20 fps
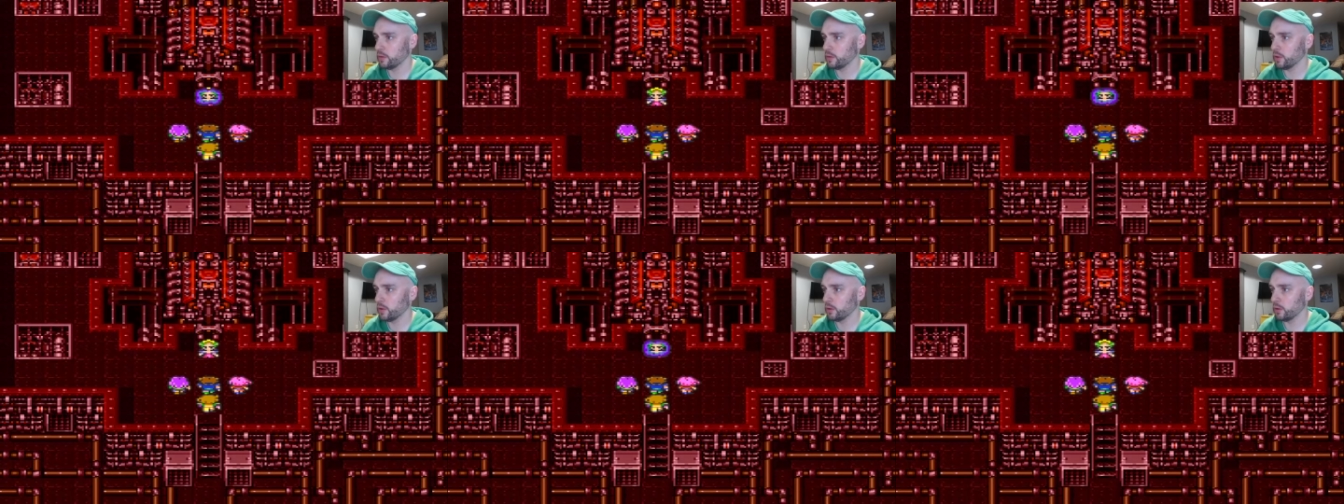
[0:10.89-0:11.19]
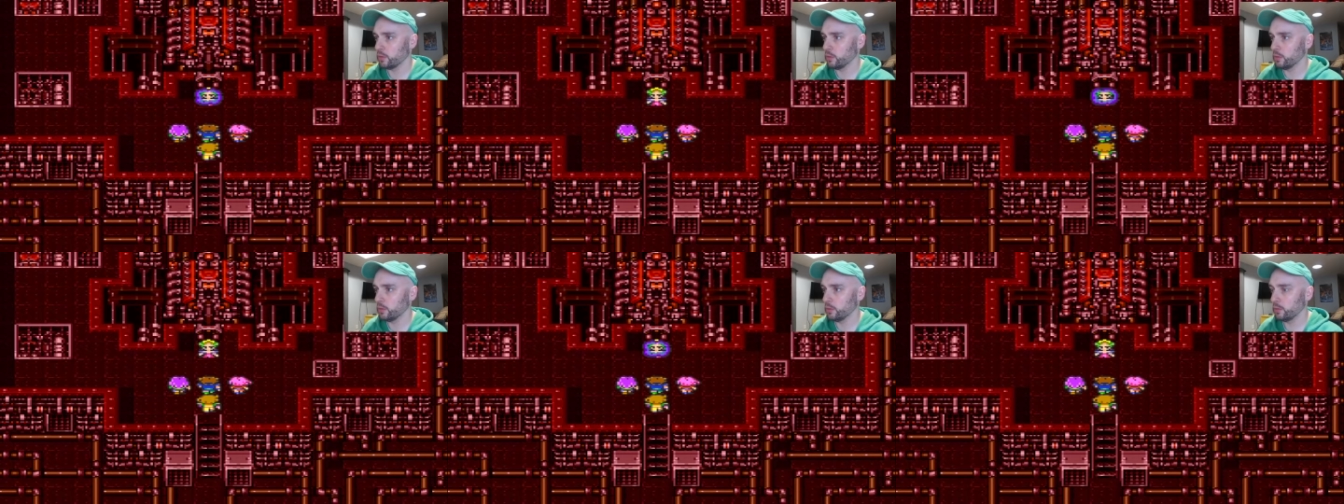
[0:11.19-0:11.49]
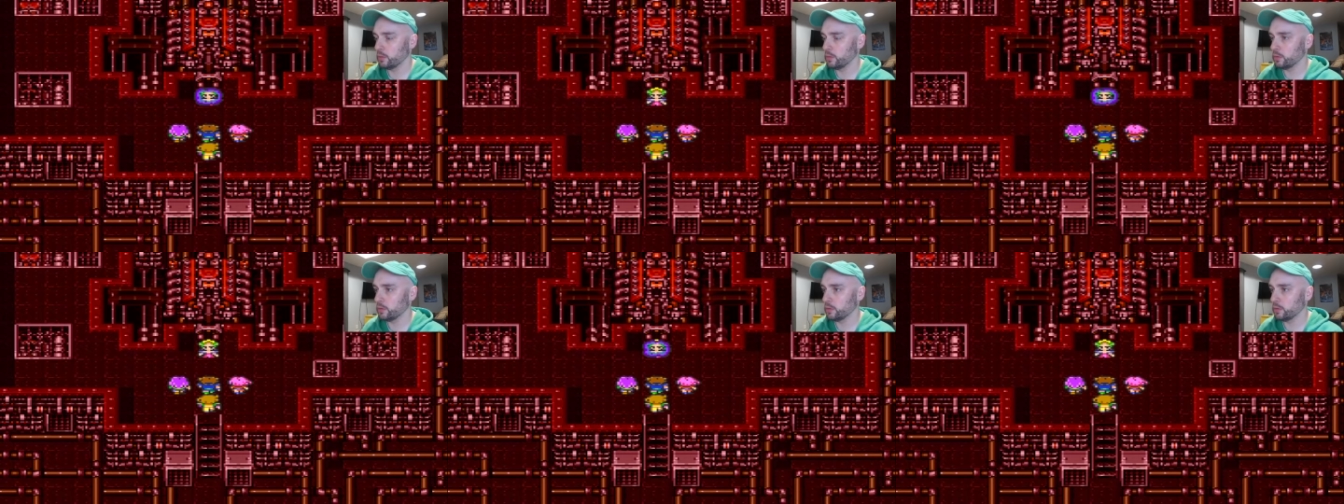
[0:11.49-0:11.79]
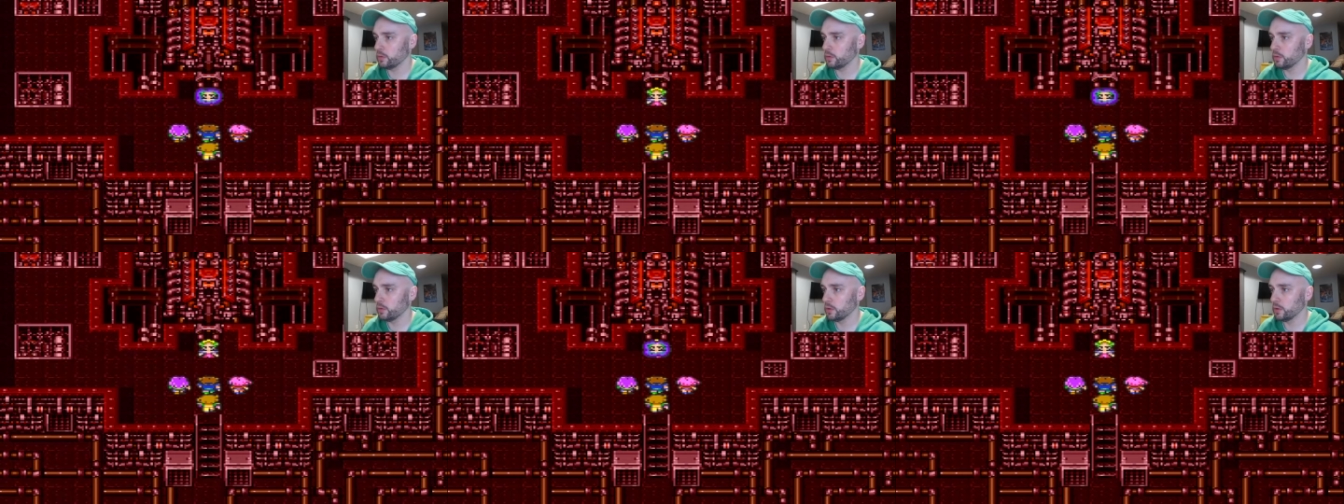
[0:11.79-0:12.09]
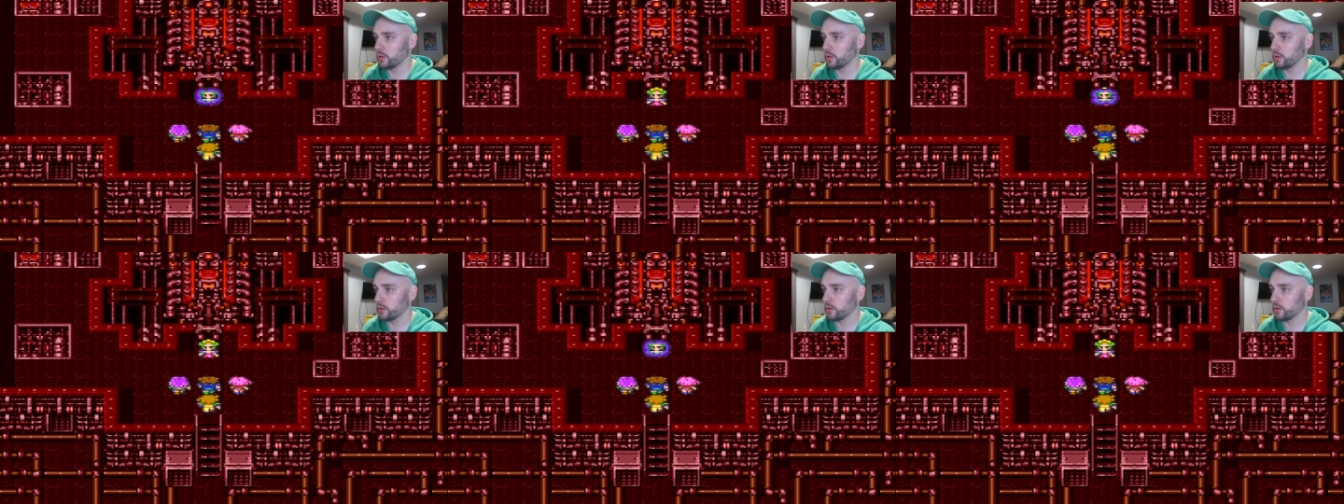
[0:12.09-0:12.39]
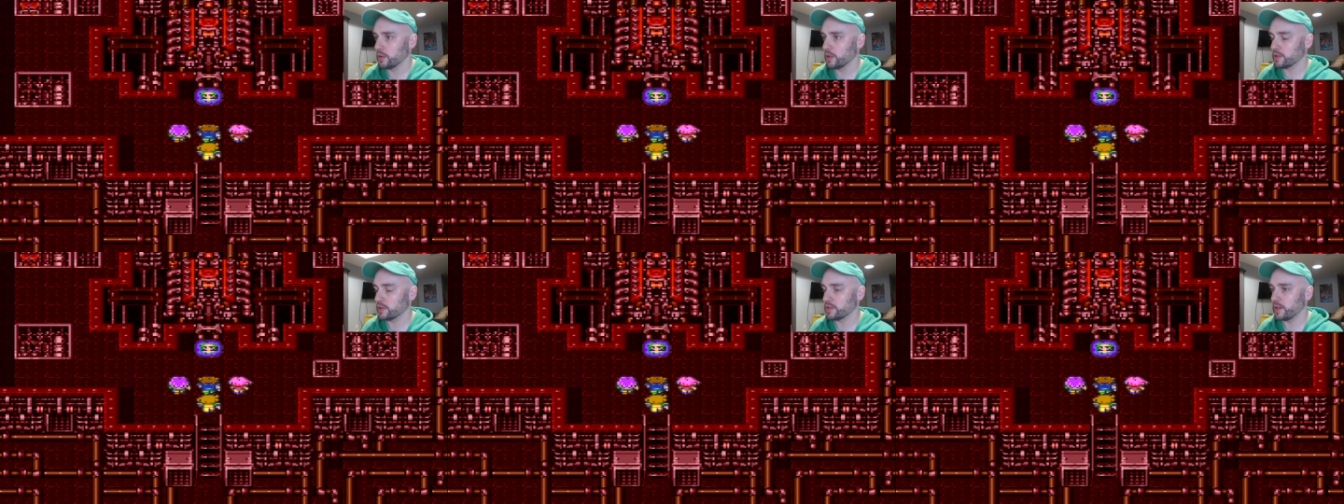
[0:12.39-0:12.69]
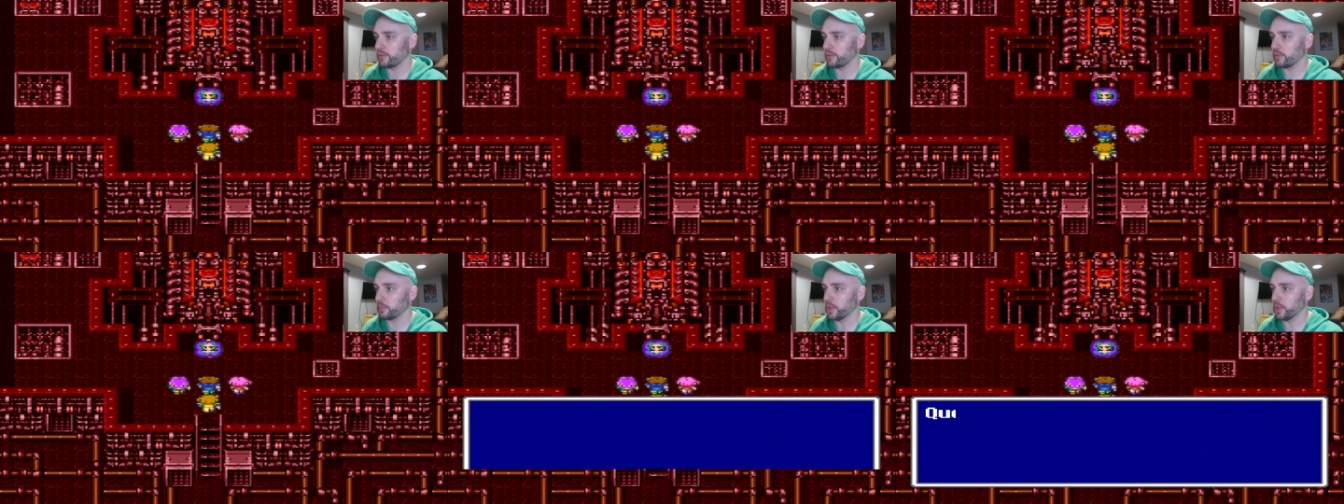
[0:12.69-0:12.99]
Uh-oh. That's
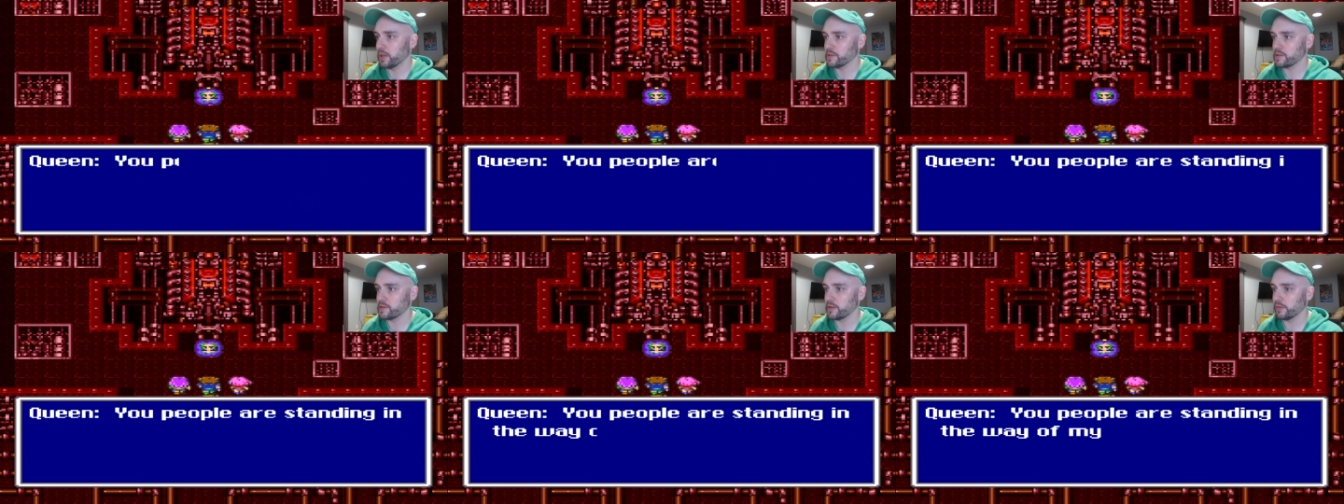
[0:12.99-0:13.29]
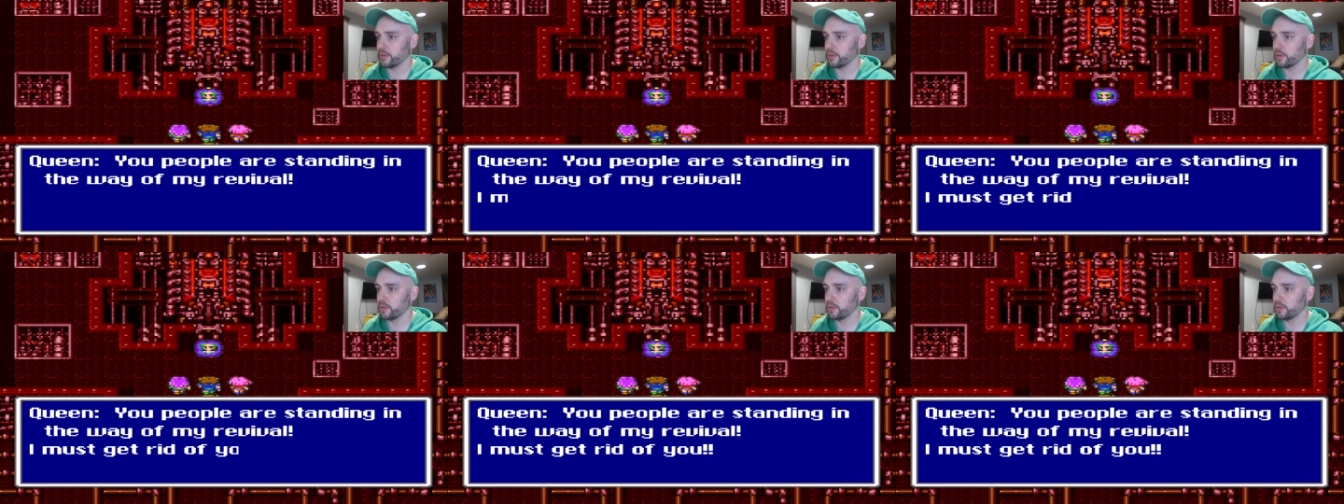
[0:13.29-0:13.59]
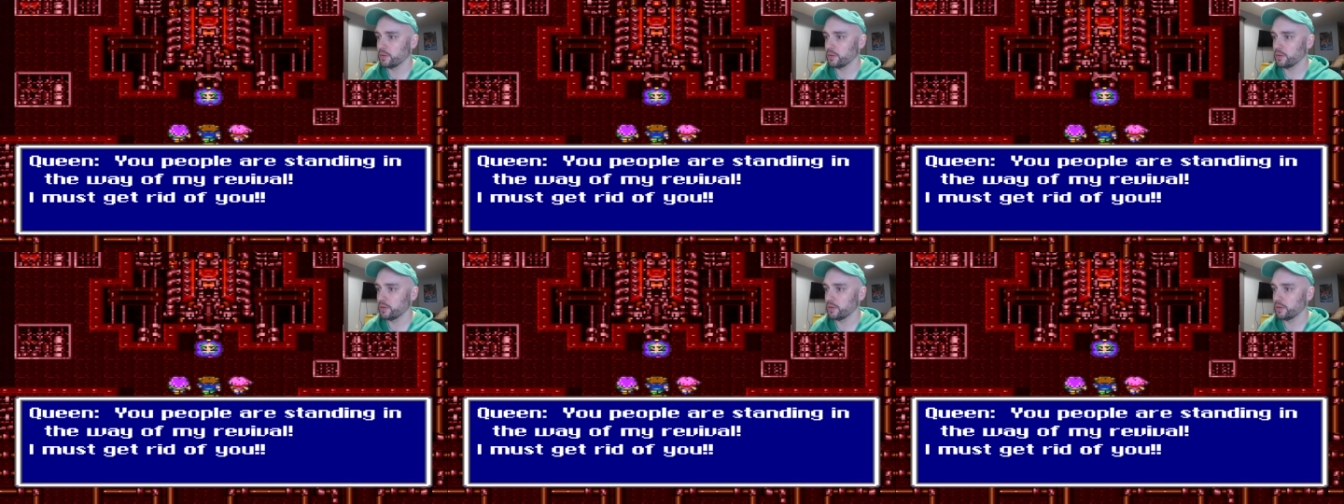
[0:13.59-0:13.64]
never positive.